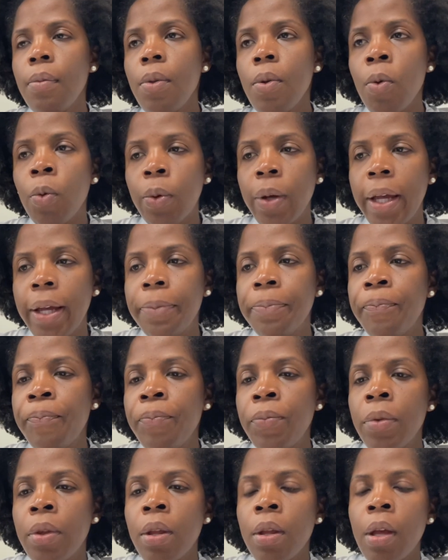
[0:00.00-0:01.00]
Okay,
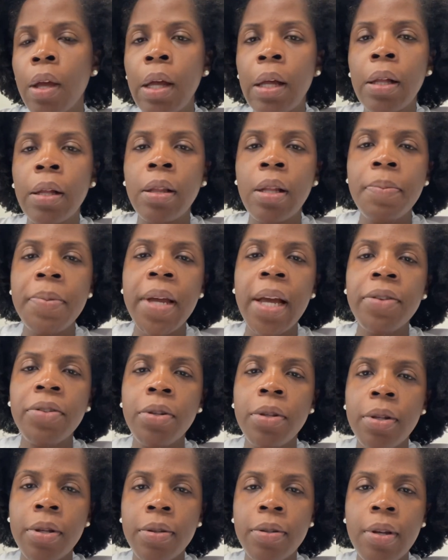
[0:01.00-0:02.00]
let me ask you
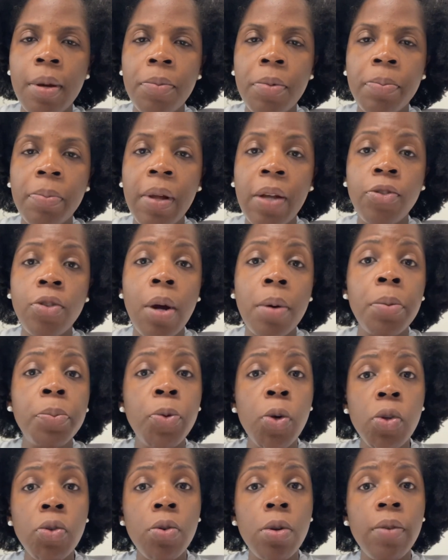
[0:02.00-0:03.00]
this. I'm a
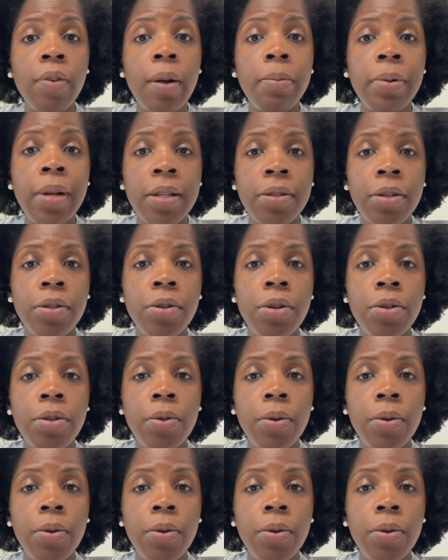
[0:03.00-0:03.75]
board certified plastic surgeon.